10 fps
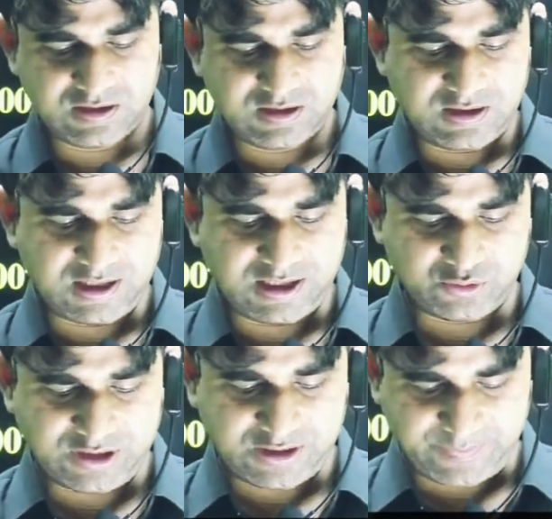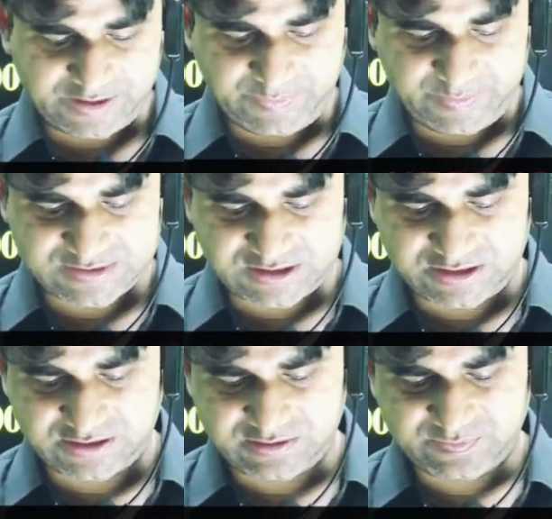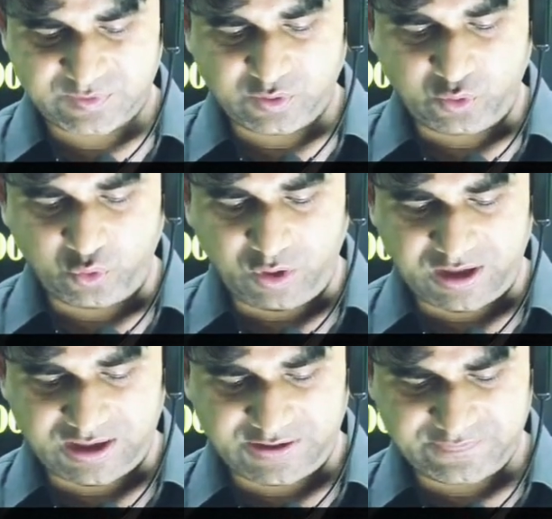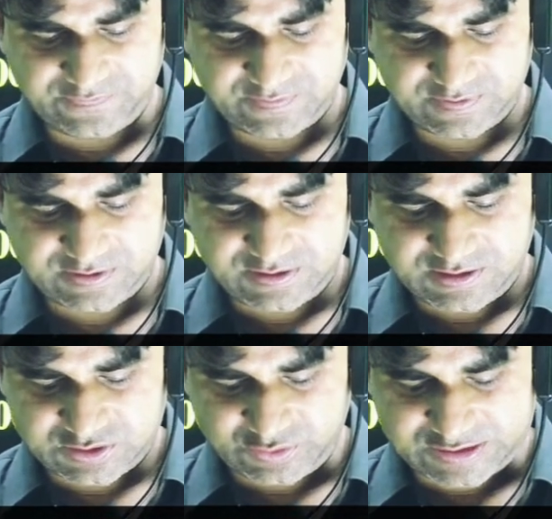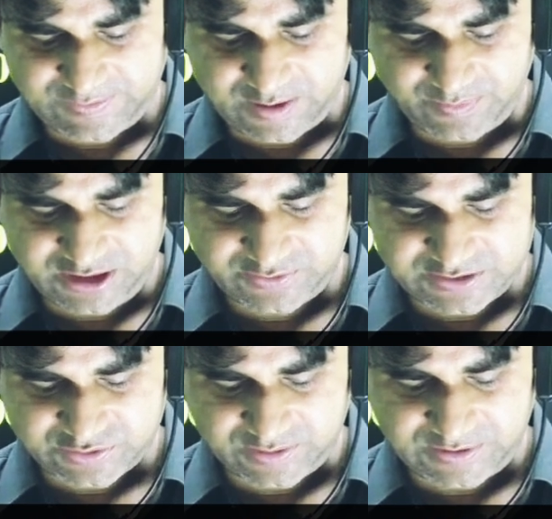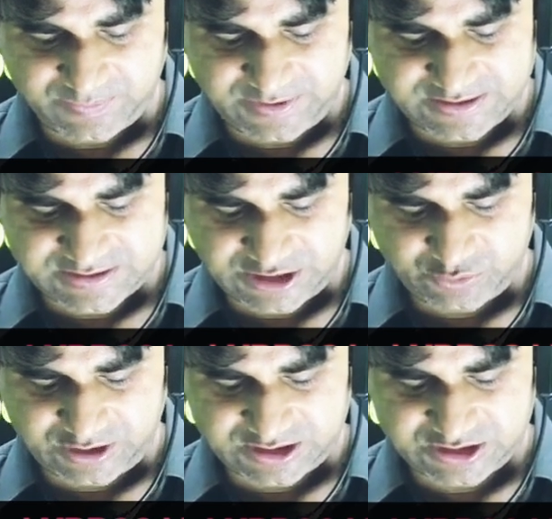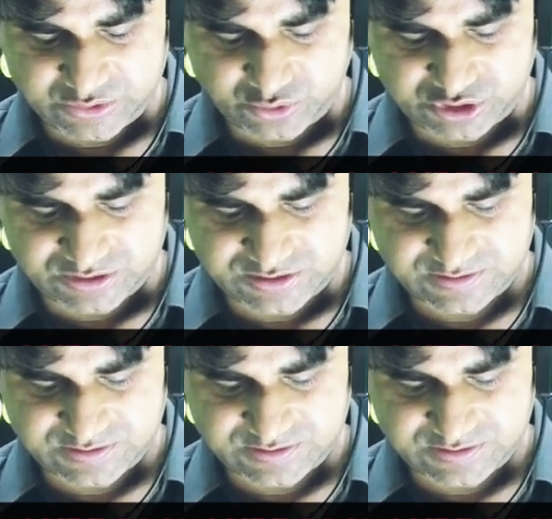I know that many people are there who are live, so it's my humble request to them. Then please try to attend these questions.